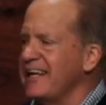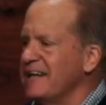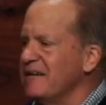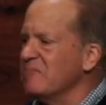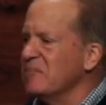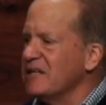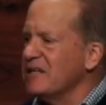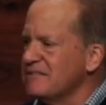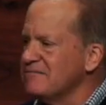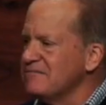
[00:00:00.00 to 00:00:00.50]

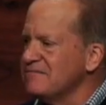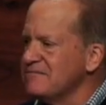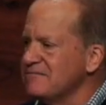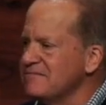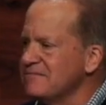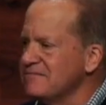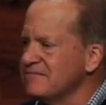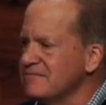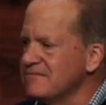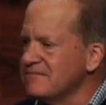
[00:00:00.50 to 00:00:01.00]
him.
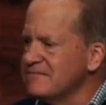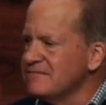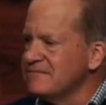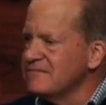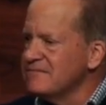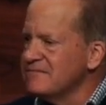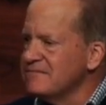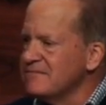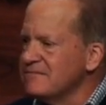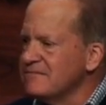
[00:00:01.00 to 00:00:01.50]

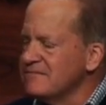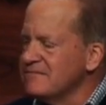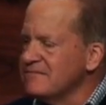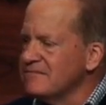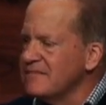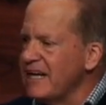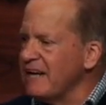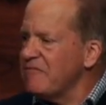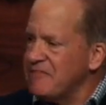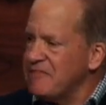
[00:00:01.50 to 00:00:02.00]

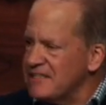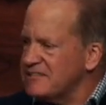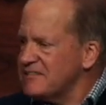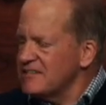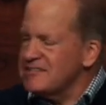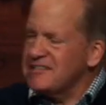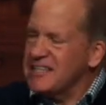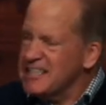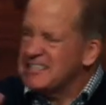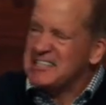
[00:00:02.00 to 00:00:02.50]
If this
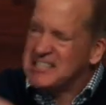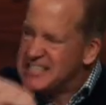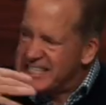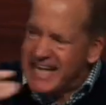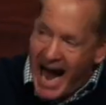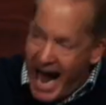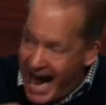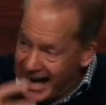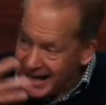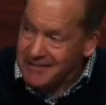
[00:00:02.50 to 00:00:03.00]
is
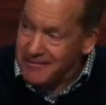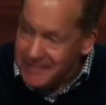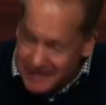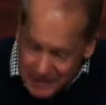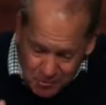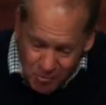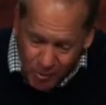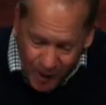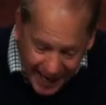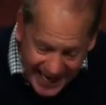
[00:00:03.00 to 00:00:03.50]

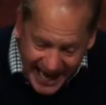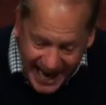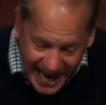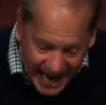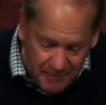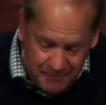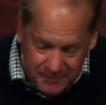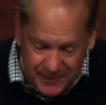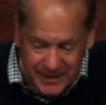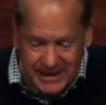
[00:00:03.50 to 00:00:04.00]
exactly what
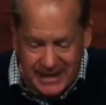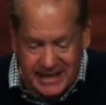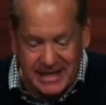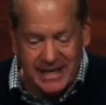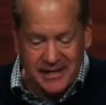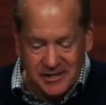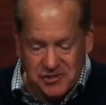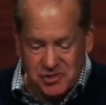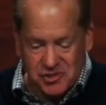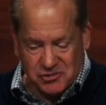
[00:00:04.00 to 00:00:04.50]
happened in
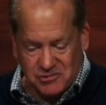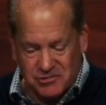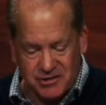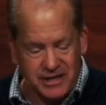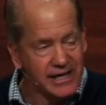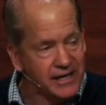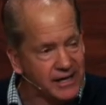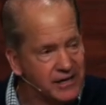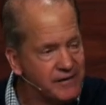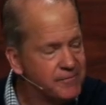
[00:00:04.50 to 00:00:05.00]

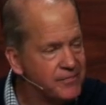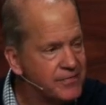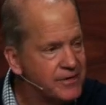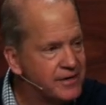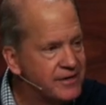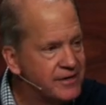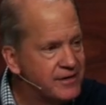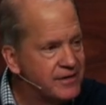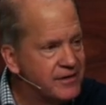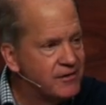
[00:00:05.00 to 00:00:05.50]
history,
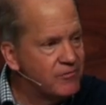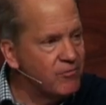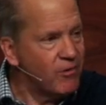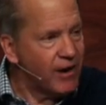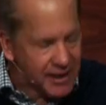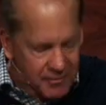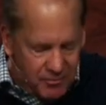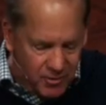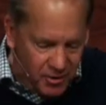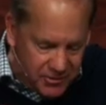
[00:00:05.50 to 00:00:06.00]

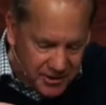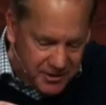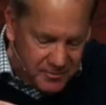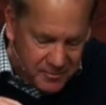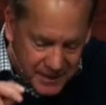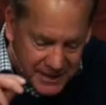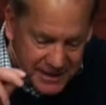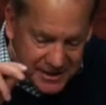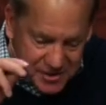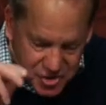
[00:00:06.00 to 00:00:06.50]
why won't it
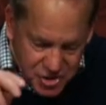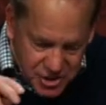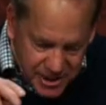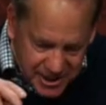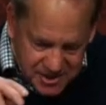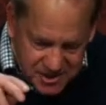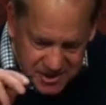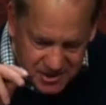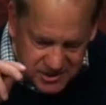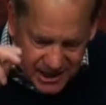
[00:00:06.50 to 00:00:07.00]
be
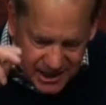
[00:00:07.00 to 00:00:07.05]
just